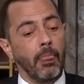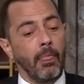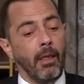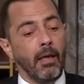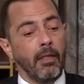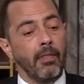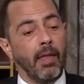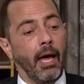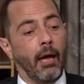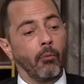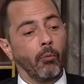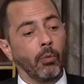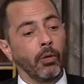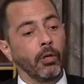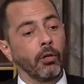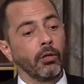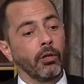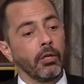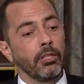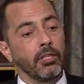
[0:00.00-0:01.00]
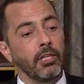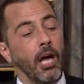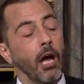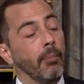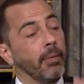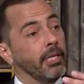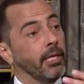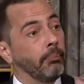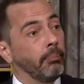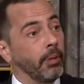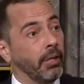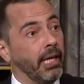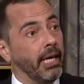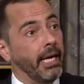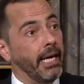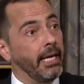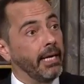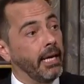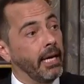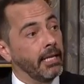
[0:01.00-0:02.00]
That will come into
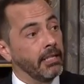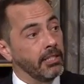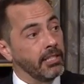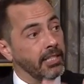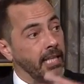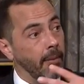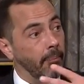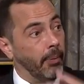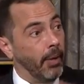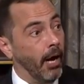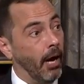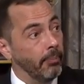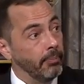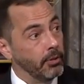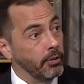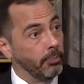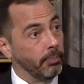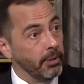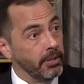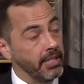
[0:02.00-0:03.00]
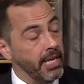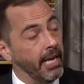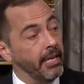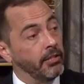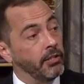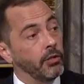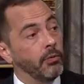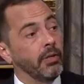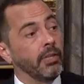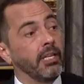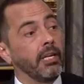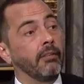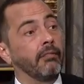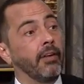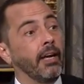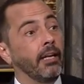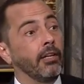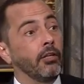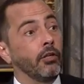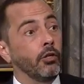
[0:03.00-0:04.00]
play and step up to protect you in the
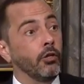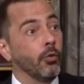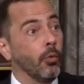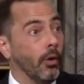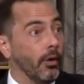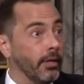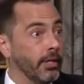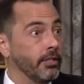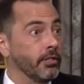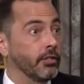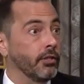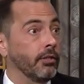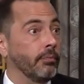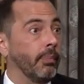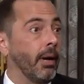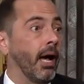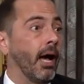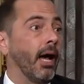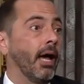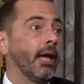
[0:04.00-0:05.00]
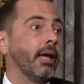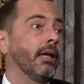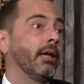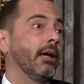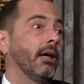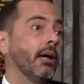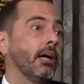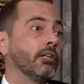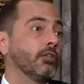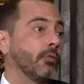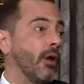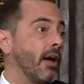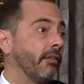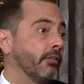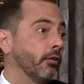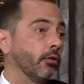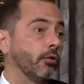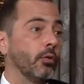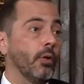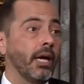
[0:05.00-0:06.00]
event you are injured by a
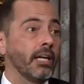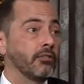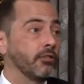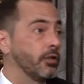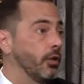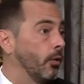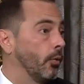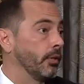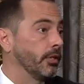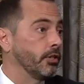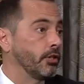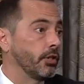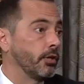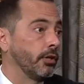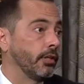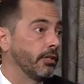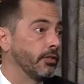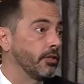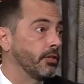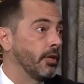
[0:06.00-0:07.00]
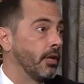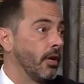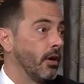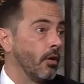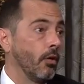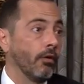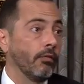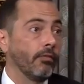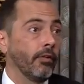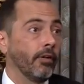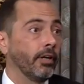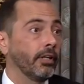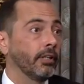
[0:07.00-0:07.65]
driver who has no insurance or very